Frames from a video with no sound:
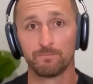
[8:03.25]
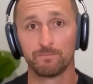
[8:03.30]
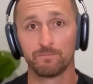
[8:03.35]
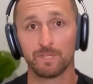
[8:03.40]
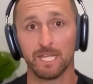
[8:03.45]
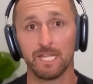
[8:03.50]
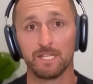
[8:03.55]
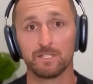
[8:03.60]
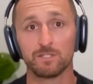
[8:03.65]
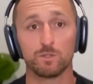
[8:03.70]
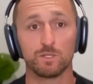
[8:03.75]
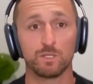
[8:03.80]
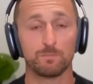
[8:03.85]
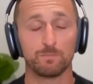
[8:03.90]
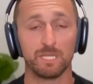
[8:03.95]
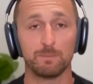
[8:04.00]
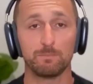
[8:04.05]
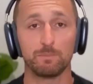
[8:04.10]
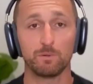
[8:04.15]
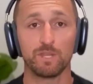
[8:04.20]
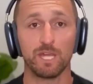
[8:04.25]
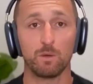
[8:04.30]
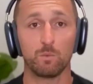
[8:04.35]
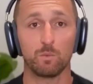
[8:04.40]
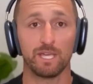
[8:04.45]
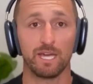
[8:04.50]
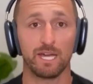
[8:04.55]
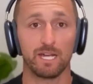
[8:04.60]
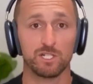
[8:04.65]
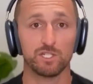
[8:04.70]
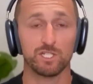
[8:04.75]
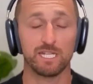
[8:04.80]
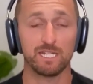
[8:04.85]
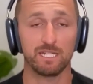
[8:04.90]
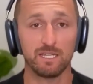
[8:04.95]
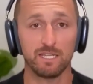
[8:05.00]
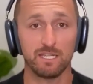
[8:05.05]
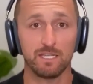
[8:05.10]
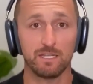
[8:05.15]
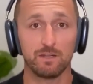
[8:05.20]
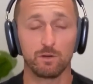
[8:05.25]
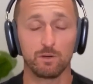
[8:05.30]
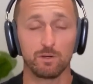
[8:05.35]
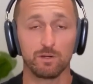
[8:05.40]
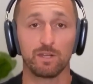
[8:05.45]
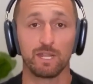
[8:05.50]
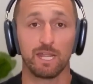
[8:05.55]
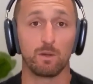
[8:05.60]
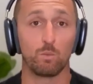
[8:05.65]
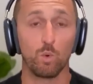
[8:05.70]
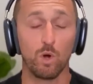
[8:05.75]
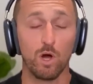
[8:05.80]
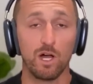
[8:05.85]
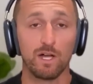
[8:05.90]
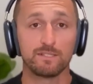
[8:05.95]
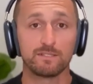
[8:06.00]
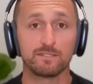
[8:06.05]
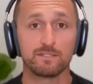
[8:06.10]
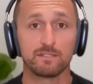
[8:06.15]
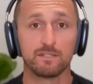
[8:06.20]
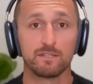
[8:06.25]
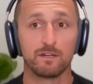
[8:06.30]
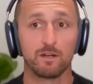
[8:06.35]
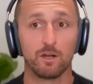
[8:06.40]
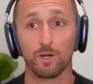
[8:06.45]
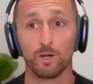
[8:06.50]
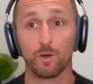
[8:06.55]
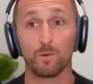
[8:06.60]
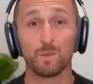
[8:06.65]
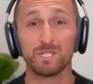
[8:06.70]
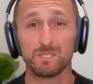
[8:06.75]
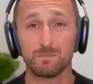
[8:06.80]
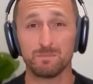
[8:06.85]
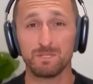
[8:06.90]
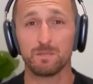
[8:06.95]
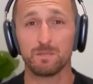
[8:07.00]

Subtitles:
And so the people that we actually need and want are going to be the